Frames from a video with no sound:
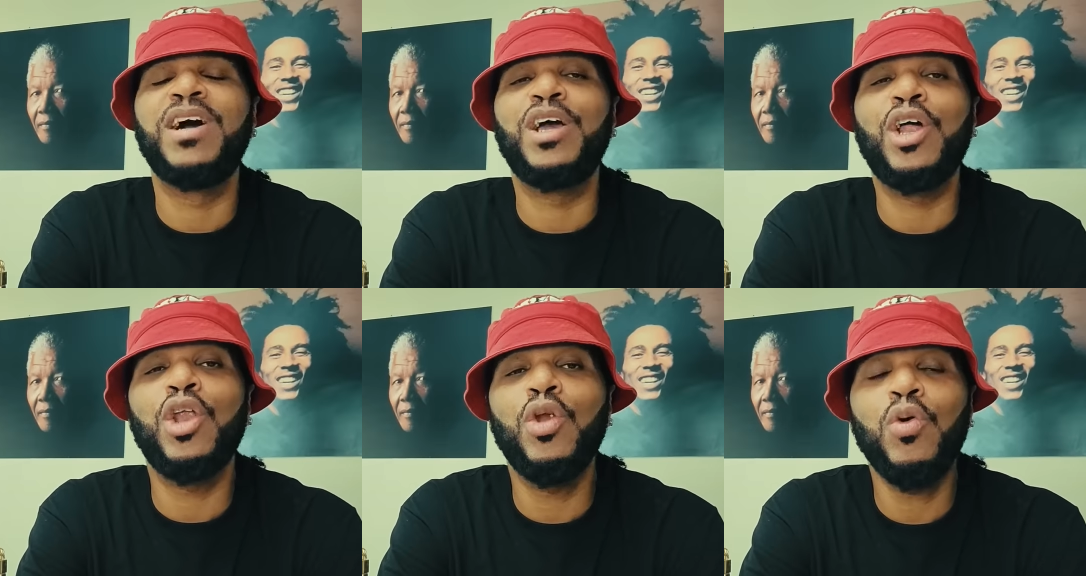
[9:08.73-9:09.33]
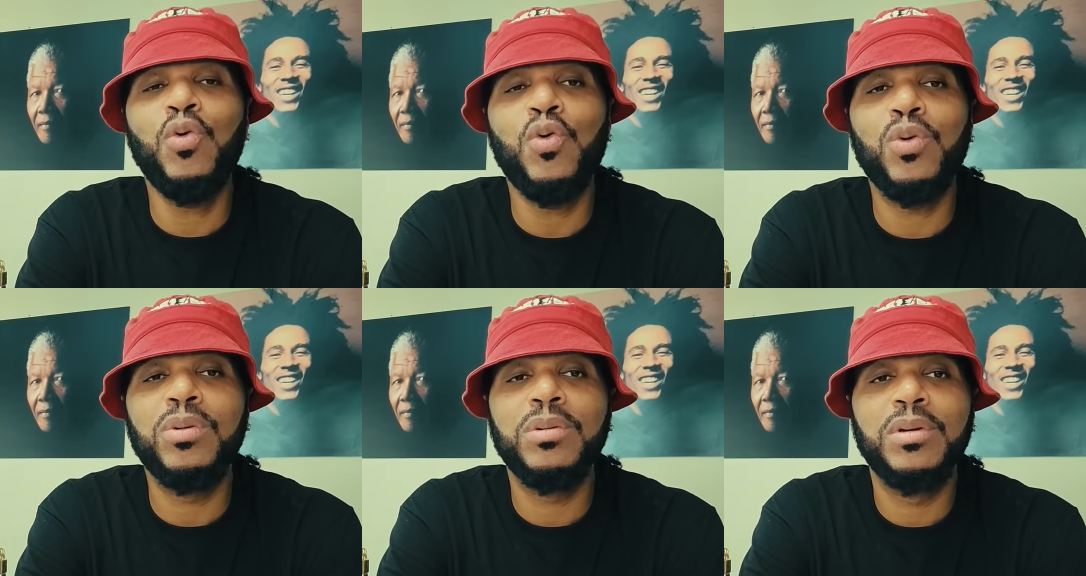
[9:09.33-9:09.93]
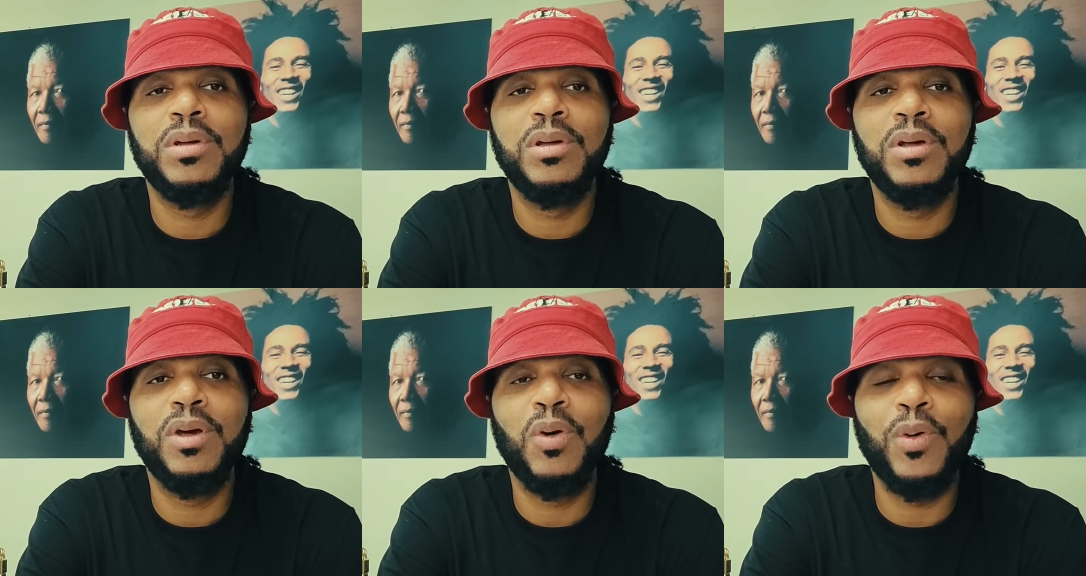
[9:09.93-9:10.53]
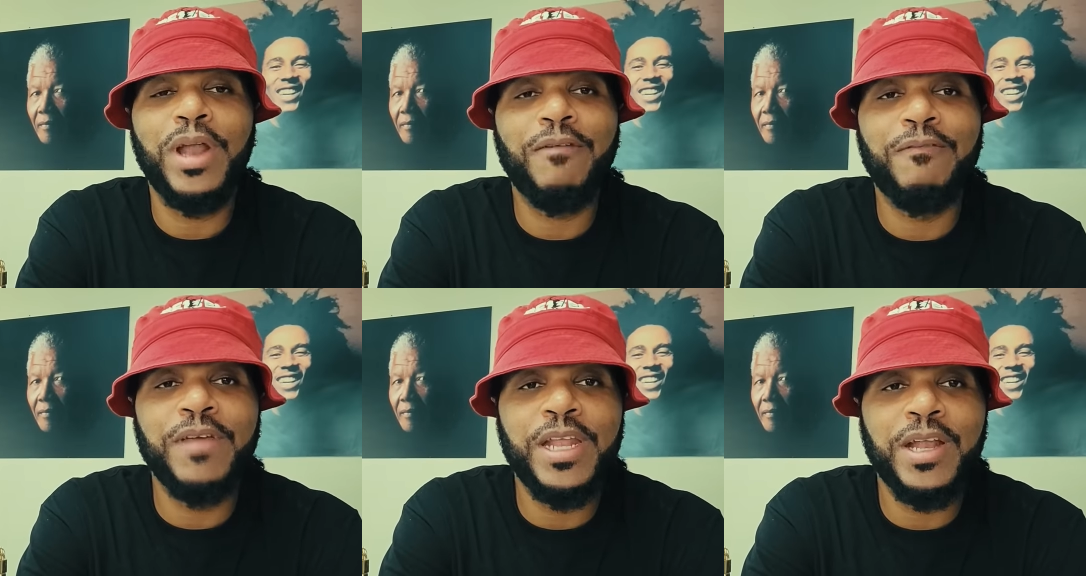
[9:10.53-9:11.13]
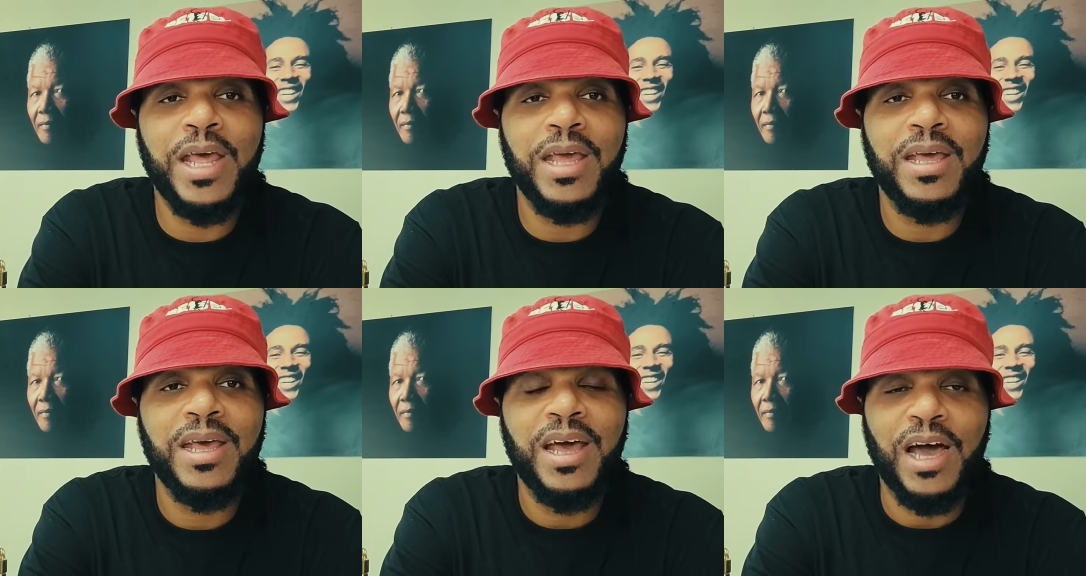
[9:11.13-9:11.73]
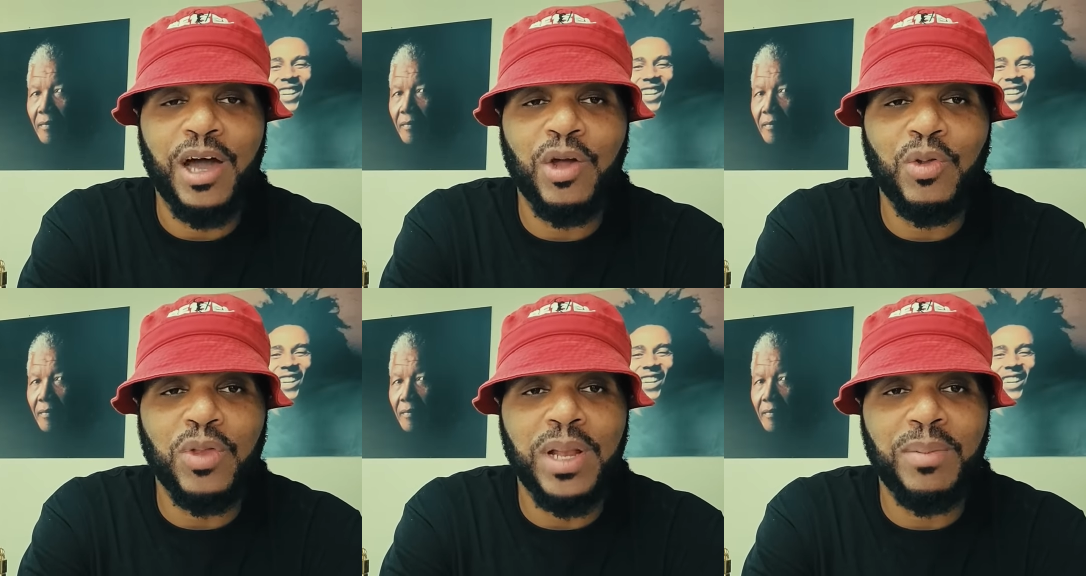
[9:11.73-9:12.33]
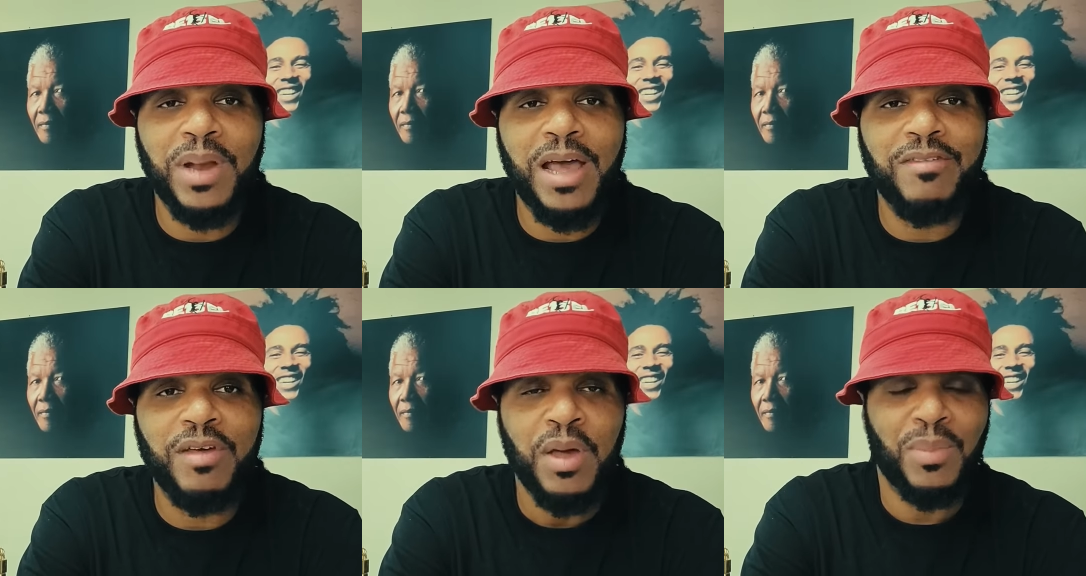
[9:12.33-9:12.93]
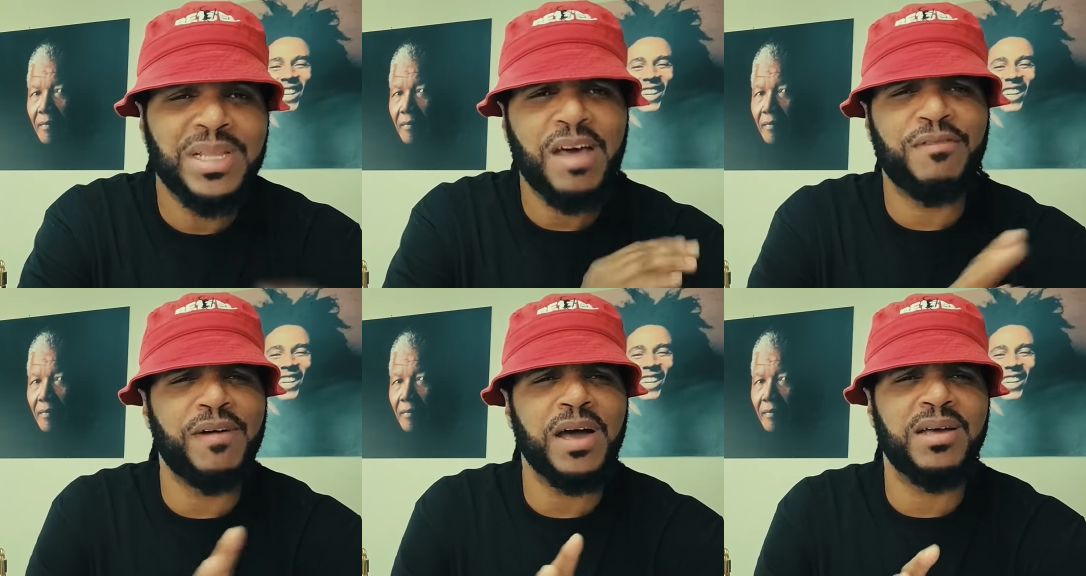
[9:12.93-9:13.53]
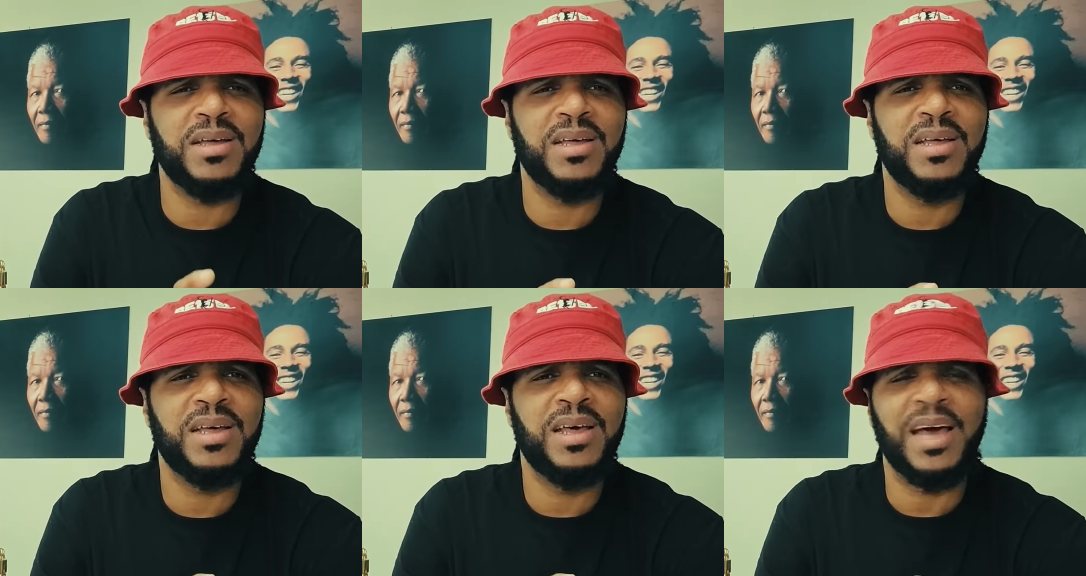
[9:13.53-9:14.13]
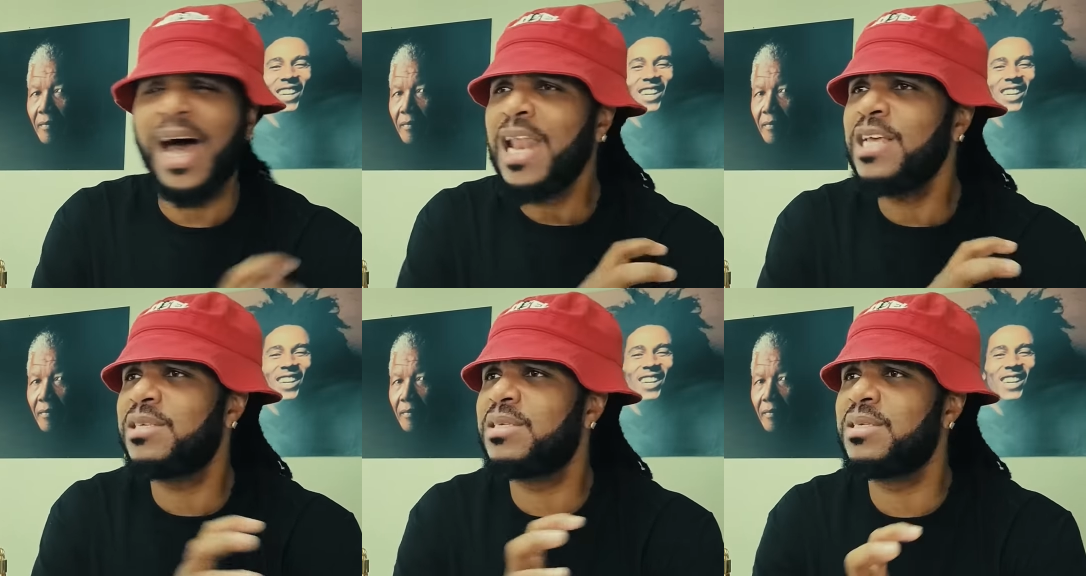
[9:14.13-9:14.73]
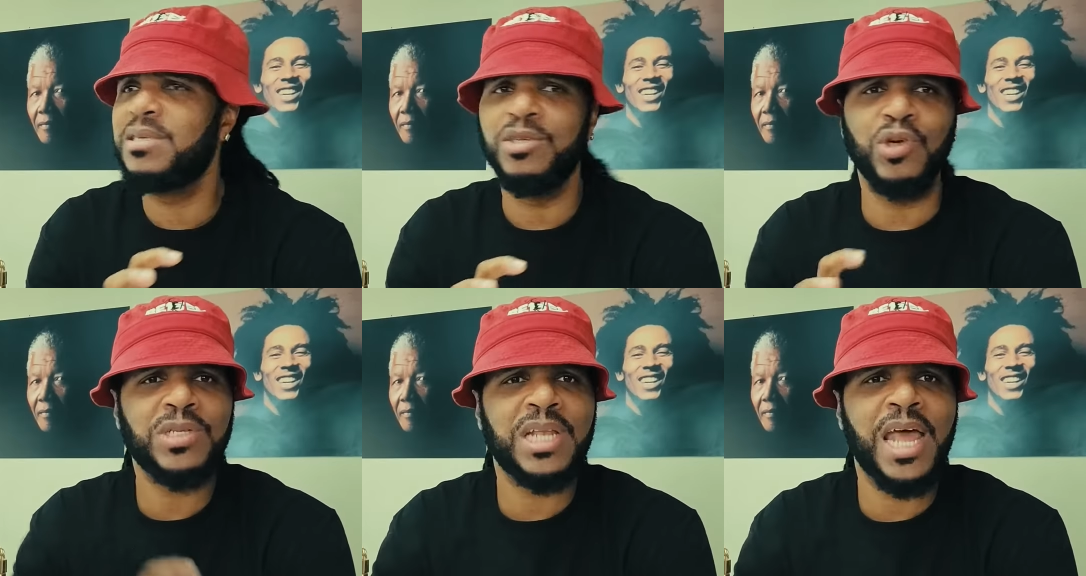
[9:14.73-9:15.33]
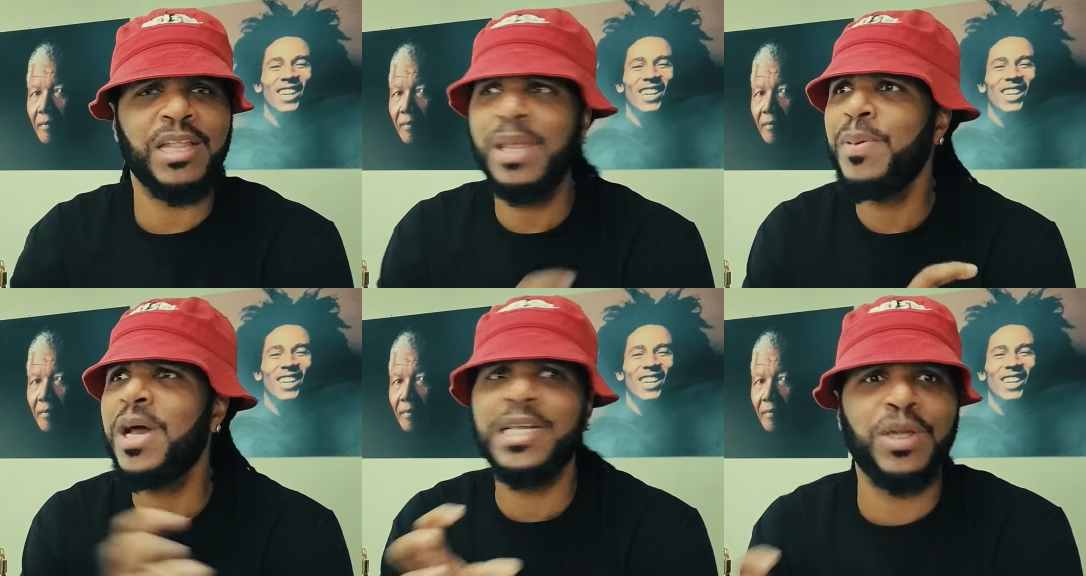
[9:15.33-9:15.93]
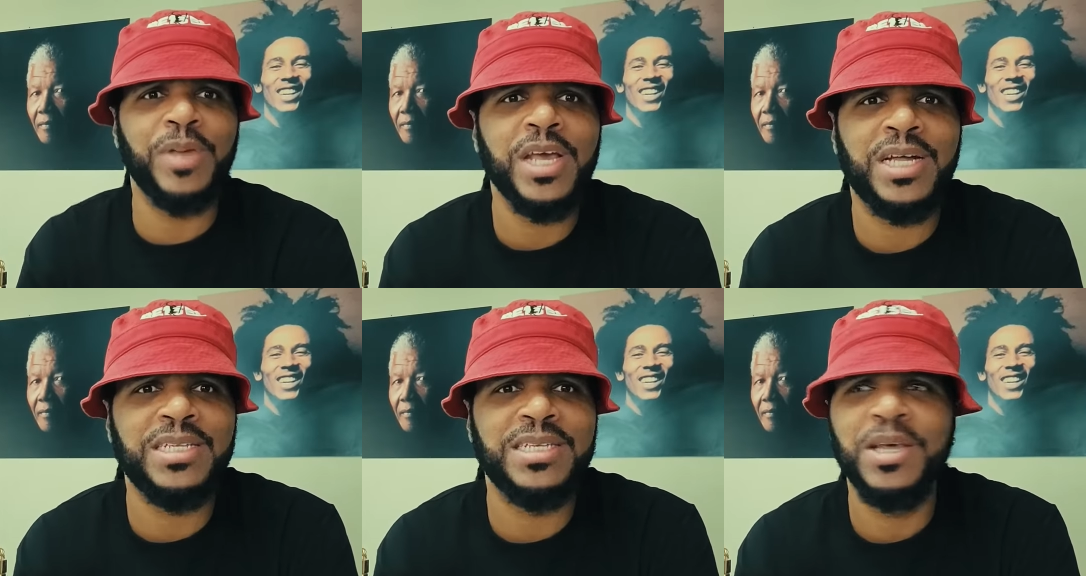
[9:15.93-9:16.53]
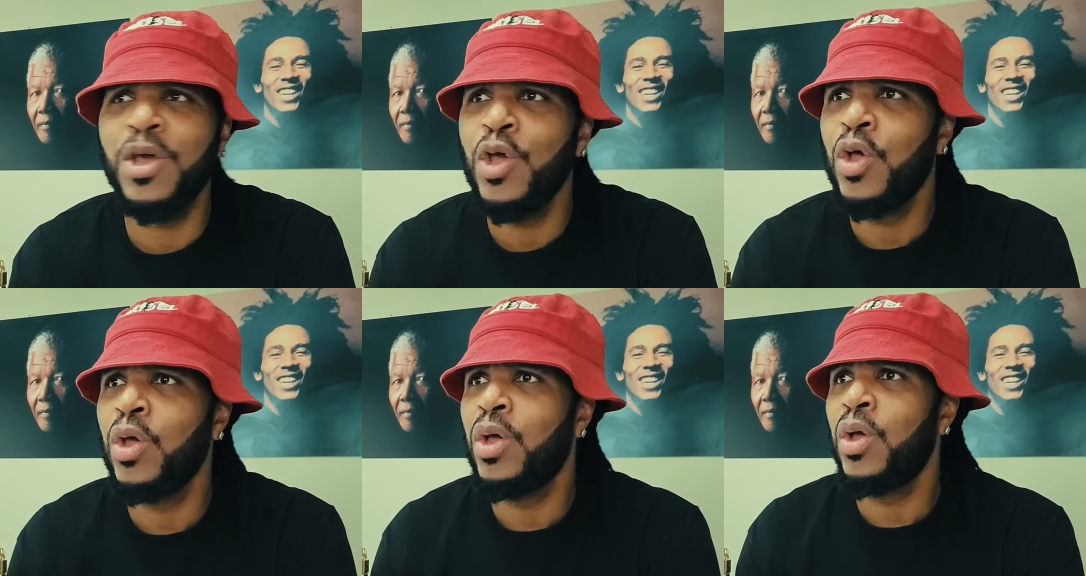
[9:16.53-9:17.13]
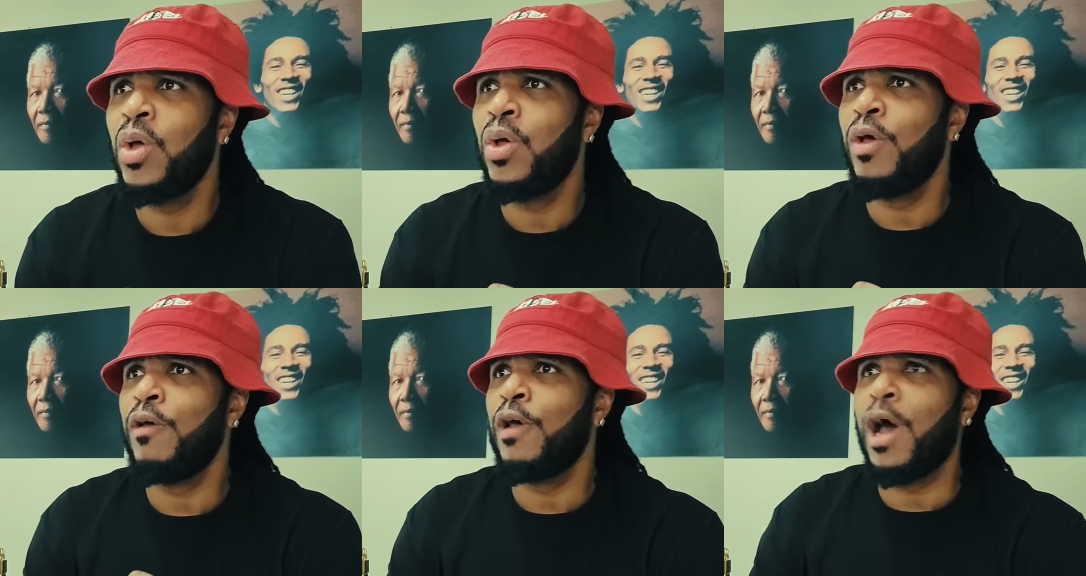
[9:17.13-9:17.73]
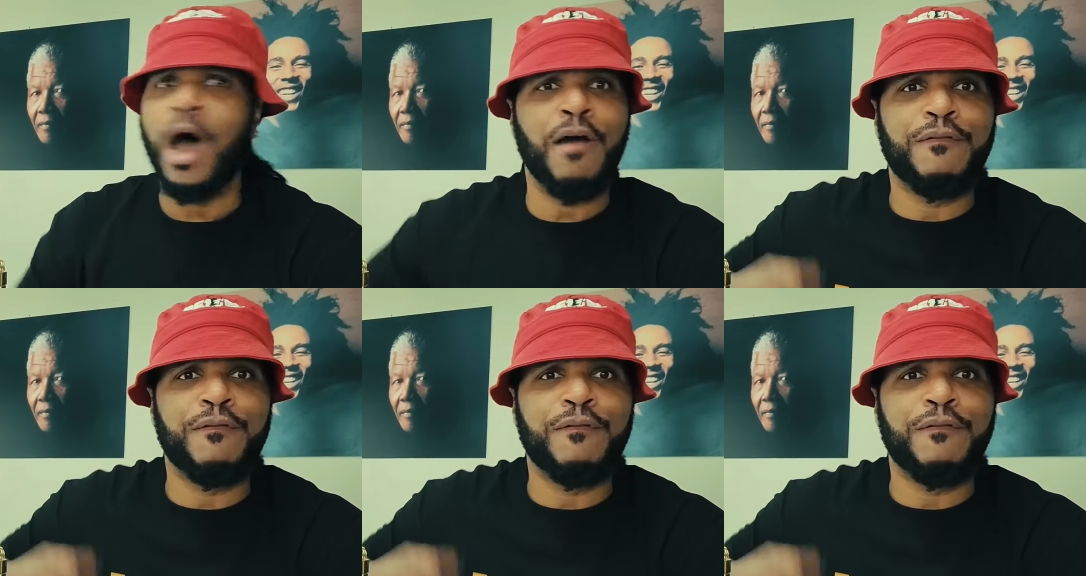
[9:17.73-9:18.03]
Speaker 1: a clue what a video they I got to do to them life. Matter of fact, Alice, just like typical Jamaicans, our